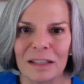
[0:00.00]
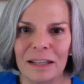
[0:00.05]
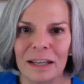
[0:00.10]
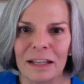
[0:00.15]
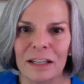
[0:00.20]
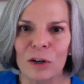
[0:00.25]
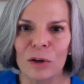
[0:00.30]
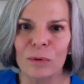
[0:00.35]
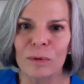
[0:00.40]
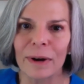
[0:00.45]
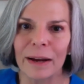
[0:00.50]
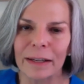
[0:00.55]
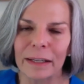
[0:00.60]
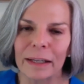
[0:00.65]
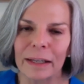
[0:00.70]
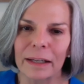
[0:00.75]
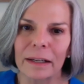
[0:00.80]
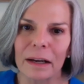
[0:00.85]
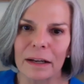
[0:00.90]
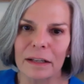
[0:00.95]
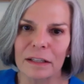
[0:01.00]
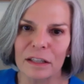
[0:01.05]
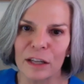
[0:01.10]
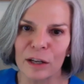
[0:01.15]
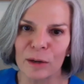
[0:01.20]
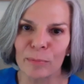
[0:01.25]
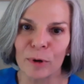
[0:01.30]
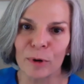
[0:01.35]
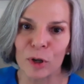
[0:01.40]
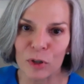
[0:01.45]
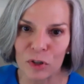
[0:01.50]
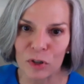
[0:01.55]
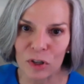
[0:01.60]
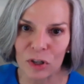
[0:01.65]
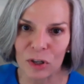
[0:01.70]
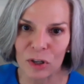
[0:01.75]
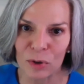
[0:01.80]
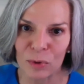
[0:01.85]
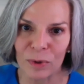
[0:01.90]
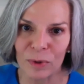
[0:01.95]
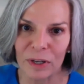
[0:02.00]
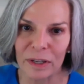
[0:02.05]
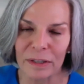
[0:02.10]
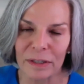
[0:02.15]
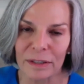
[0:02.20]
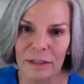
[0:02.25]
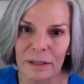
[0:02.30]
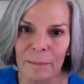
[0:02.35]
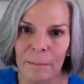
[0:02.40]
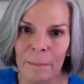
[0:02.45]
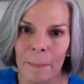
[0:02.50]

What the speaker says: they don't recognize their personal risk.